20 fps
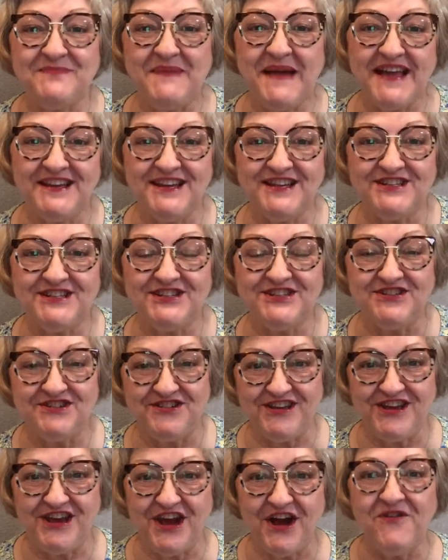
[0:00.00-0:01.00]
Bandit
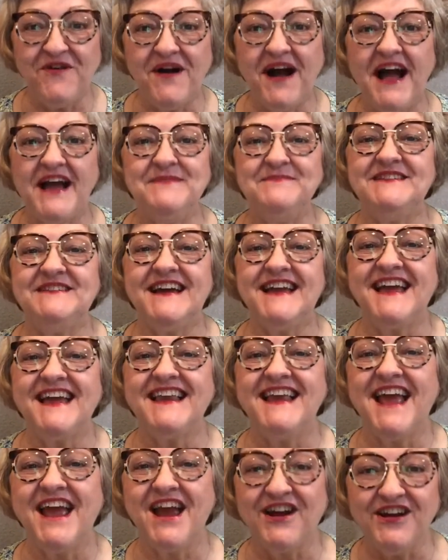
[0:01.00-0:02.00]
studio. I'm Diane
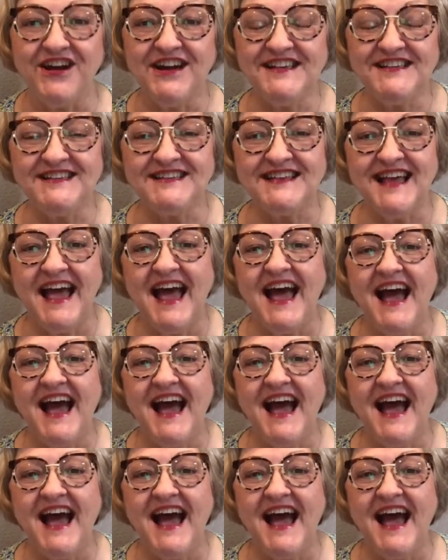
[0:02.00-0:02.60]
Harris.